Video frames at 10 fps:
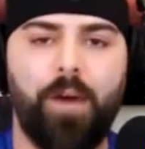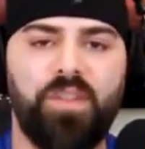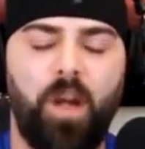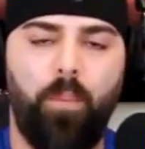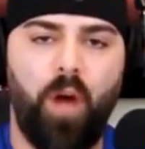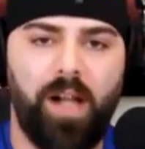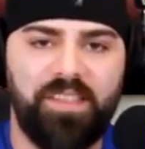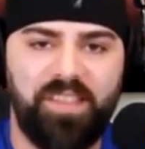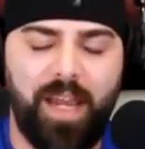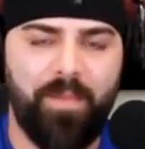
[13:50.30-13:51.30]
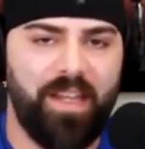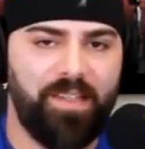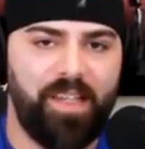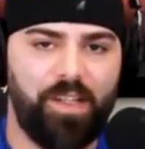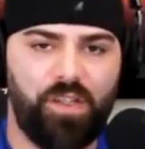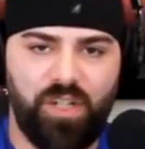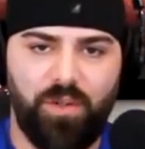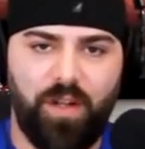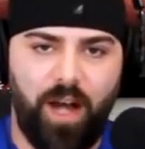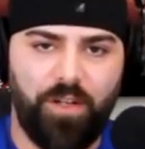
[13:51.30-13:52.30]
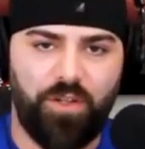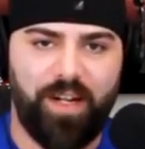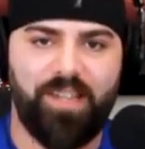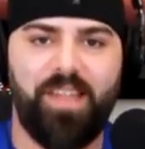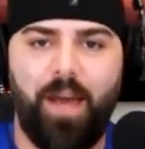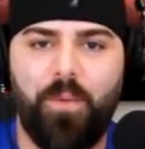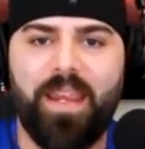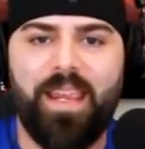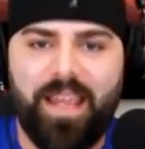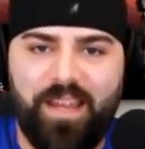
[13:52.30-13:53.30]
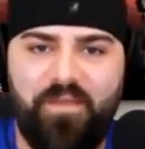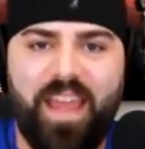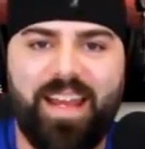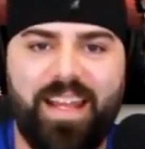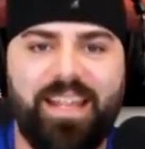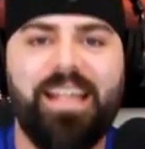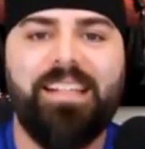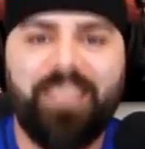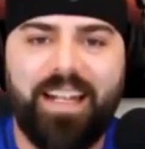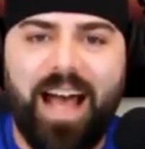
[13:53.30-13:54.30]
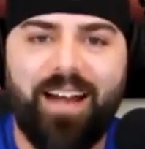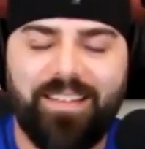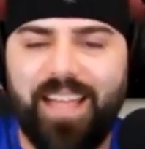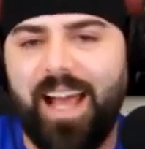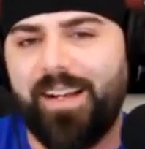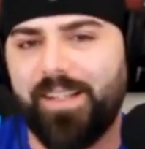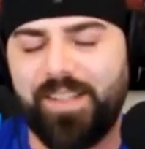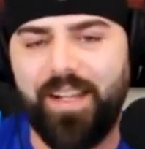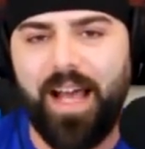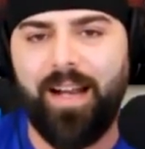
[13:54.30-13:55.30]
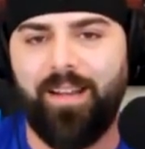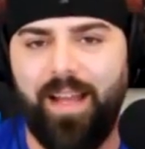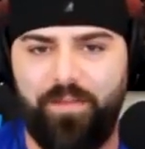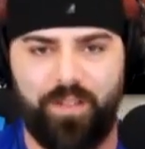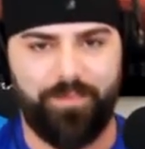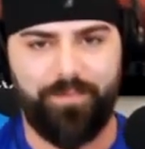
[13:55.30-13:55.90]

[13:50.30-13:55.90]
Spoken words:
How is it a broad statement? It says 2 countries that we invaded did not attack us on 9/11.